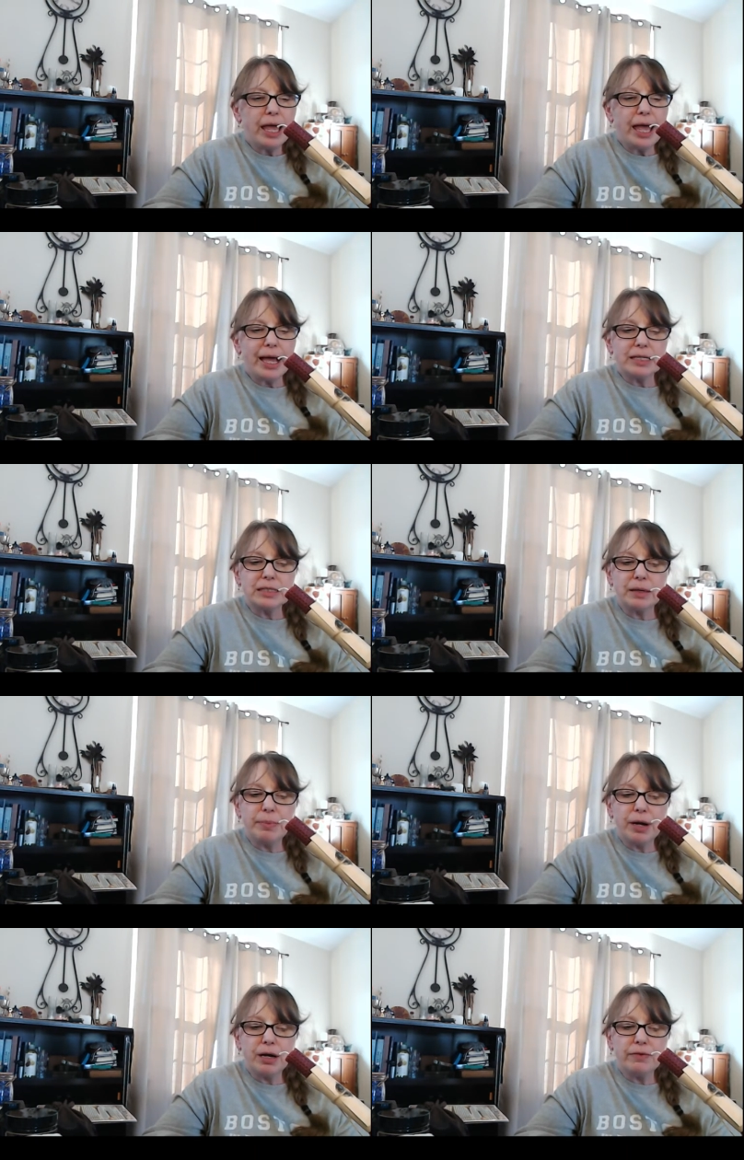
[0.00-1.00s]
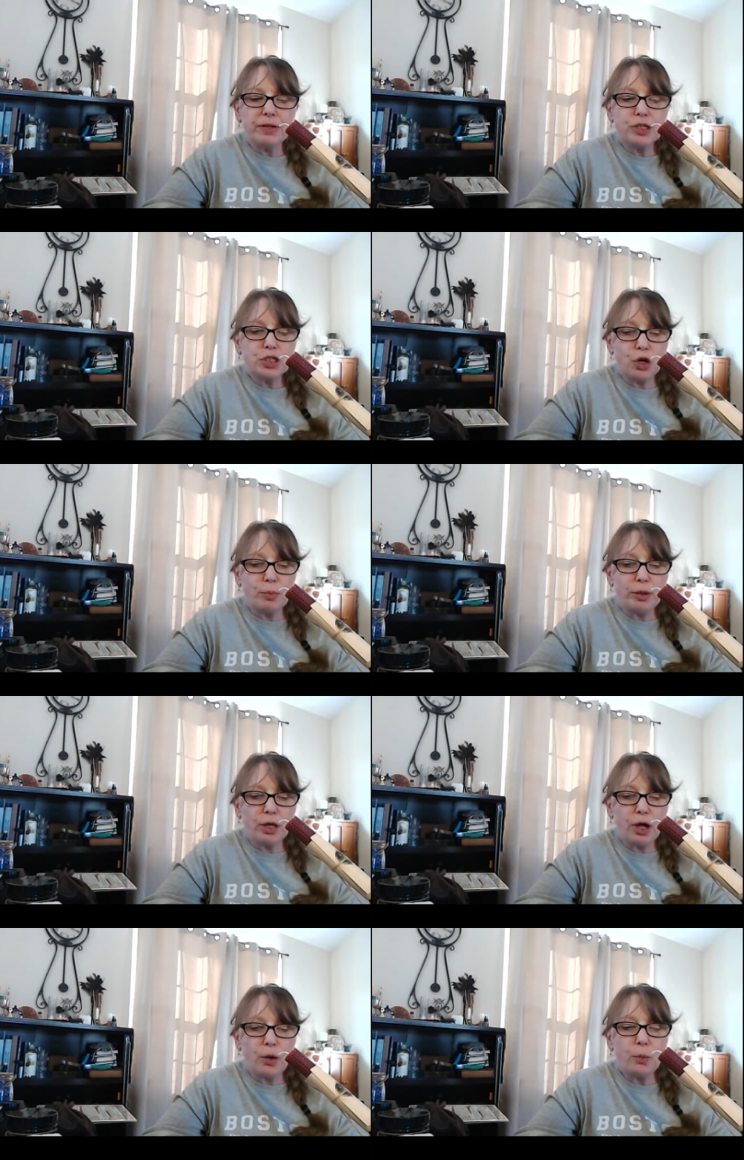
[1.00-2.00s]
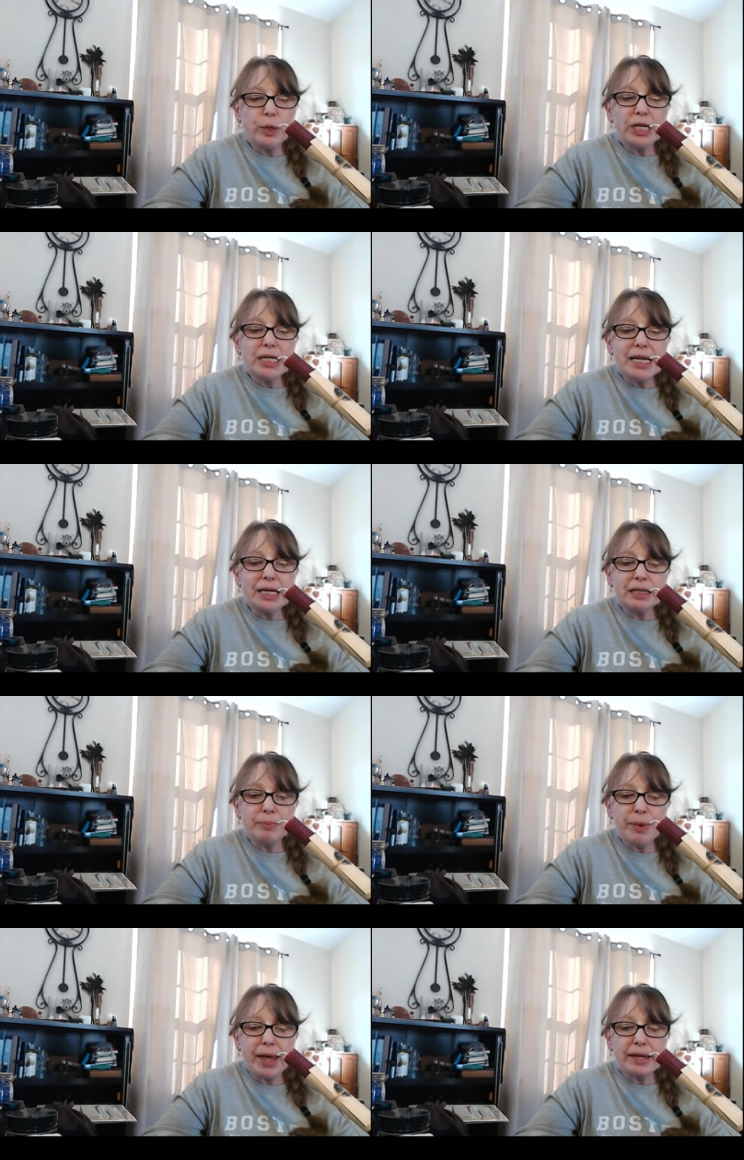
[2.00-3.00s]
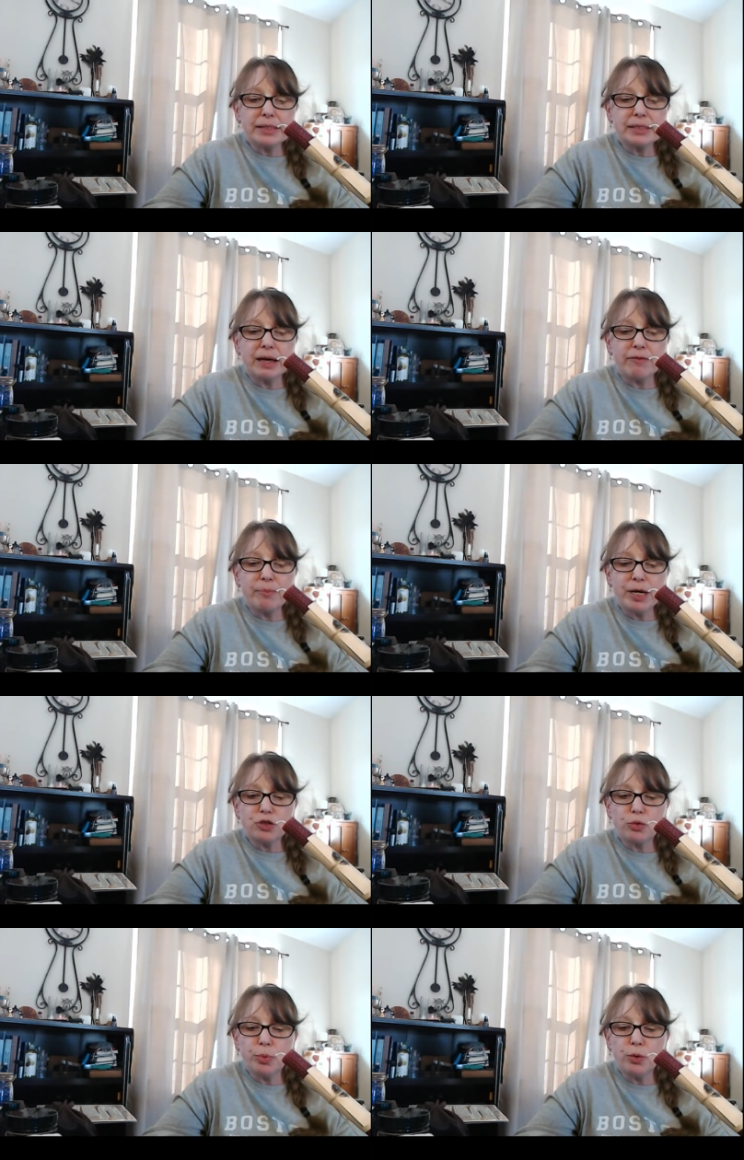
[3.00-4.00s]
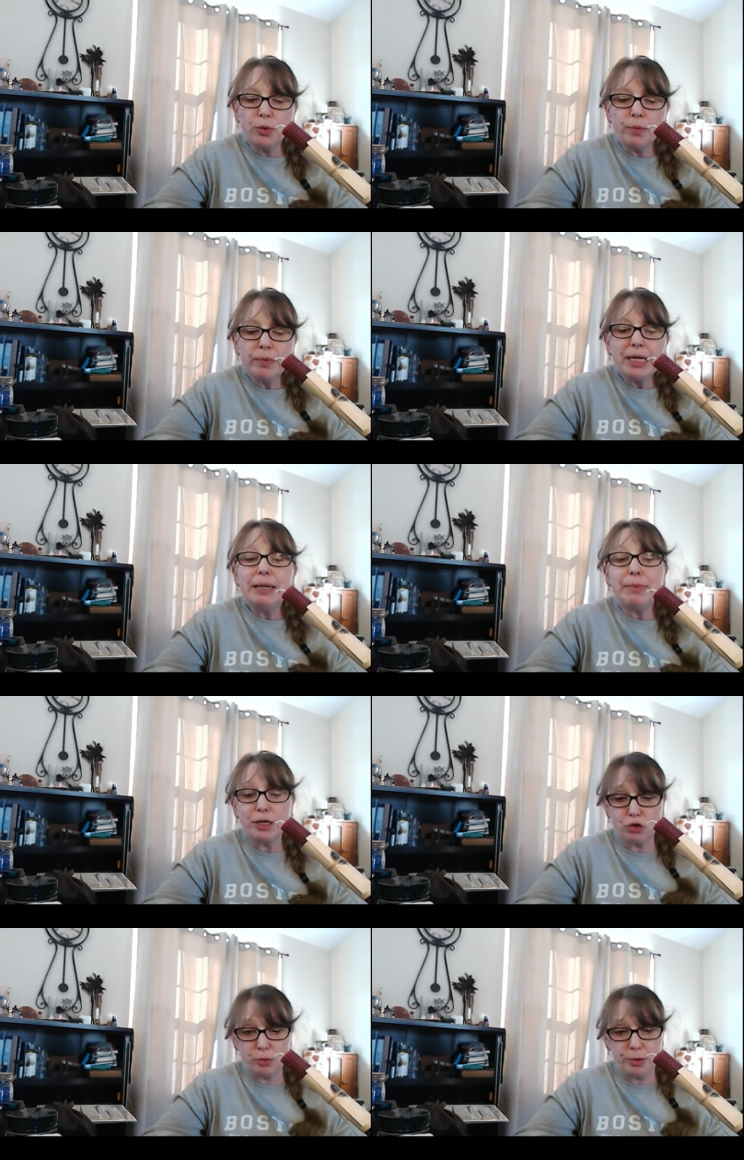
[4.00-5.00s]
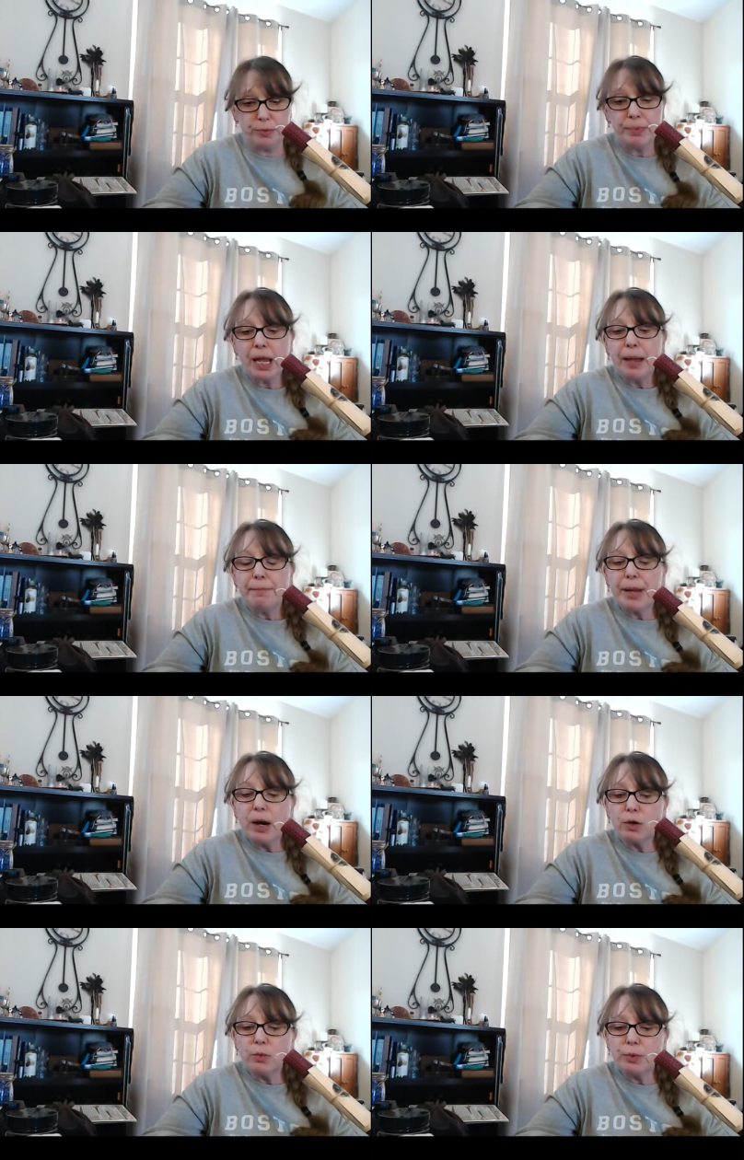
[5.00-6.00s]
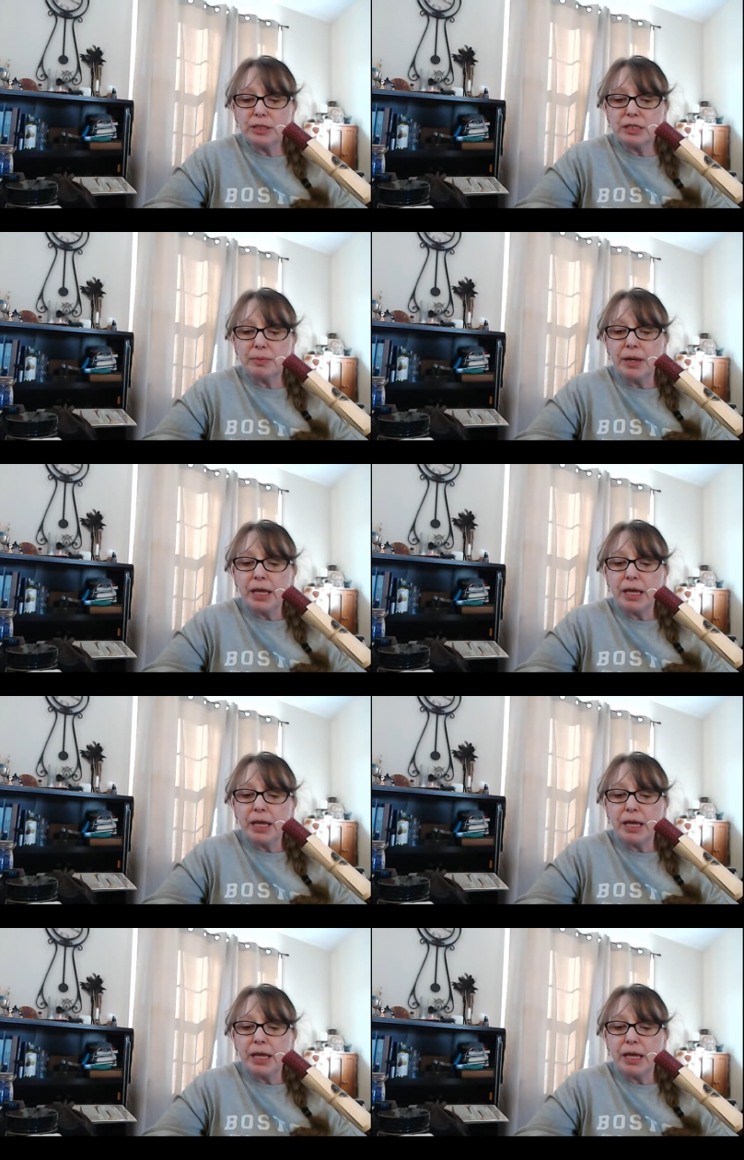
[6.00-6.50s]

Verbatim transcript: as above, so below, we connect the paths of measurable, immeasurable power and wisdom.